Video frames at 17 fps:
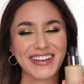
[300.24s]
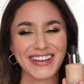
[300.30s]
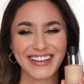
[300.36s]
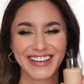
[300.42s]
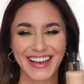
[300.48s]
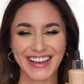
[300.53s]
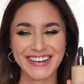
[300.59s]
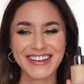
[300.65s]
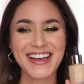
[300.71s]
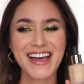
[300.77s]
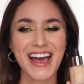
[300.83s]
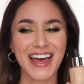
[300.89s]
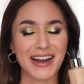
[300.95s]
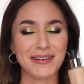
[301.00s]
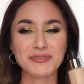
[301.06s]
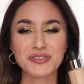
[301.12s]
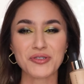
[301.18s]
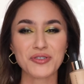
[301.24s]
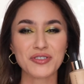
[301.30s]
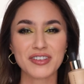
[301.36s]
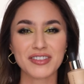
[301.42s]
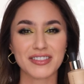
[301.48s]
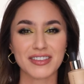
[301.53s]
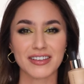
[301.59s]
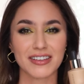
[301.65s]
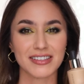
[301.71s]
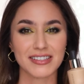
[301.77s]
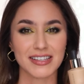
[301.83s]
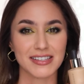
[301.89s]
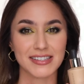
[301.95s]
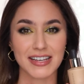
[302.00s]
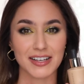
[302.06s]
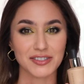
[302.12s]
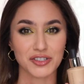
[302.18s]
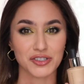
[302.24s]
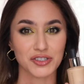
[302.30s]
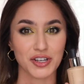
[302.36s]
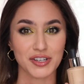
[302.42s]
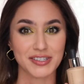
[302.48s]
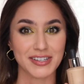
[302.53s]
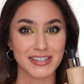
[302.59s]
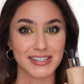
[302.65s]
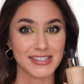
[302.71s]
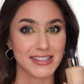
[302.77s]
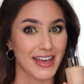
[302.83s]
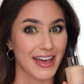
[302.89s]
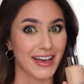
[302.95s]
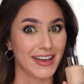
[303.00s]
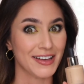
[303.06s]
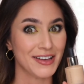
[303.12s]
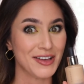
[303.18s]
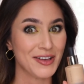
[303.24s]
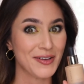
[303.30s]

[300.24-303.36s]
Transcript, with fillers: again, and I'm sure that the, the sales associates there